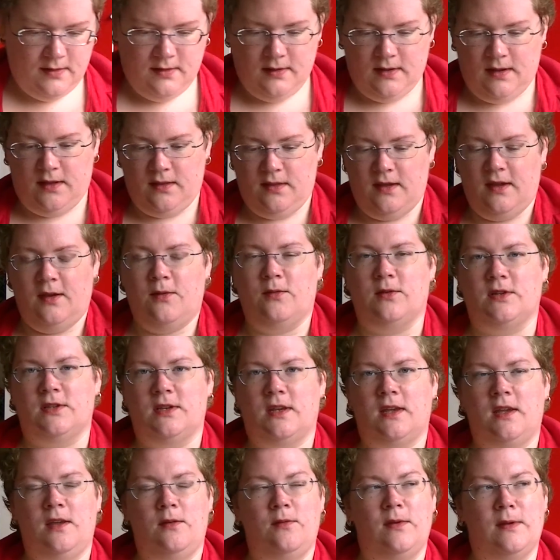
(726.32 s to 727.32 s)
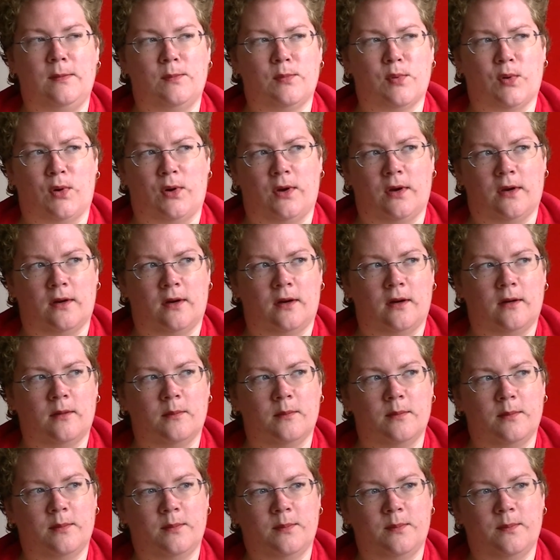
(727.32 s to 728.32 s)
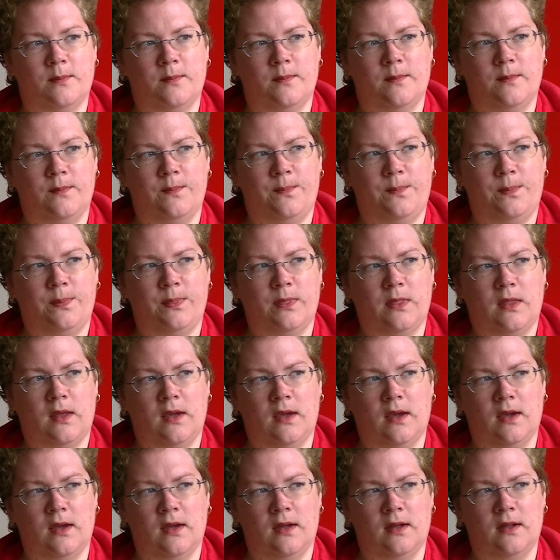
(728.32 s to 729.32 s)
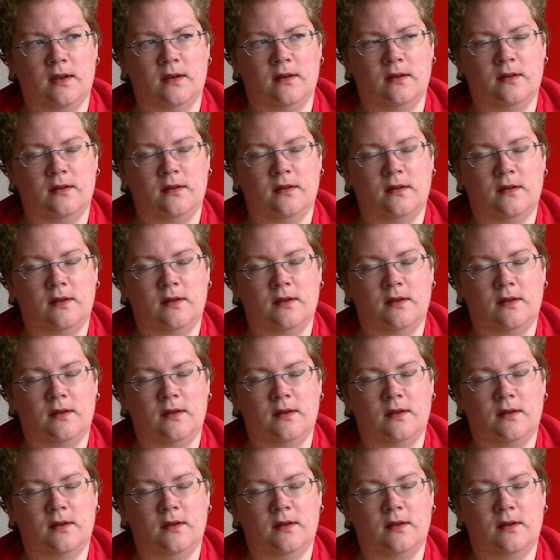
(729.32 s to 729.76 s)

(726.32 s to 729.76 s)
I think it was Kiwi Perler and